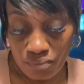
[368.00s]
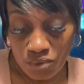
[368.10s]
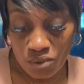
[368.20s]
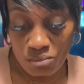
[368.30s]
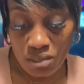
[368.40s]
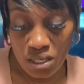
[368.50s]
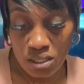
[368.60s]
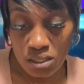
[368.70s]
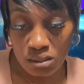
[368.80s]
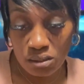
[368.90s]
Somebody
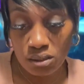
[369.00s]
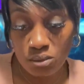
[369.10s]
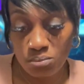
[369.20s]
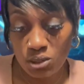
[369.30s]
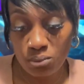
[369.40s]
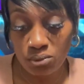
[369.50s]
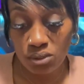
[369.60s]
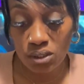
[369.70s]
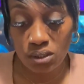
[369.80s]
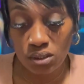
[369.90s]
here, look at them people
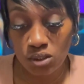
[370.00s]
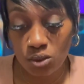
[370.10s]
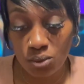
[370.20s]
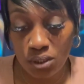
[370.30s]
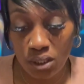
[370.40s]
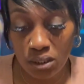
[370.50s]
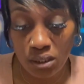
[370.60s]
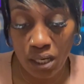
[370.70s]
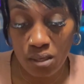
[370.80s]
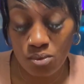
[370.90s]
looking. It's someone that
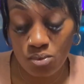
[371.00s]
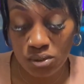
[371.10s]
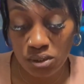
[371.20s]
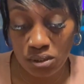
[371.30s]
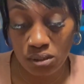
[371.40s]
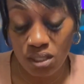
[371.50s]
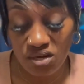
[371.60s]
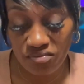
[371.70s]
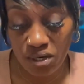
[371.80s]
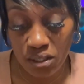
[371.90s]
now wants to
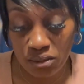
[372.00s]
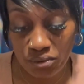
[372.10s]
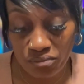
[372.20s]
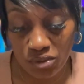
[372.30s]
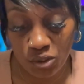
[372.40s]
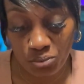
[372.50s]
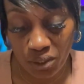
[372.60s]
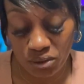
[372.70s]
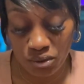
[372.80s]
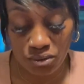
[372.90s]
love, honor, and
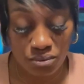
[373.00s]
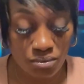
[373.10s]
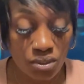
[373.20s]
respect you.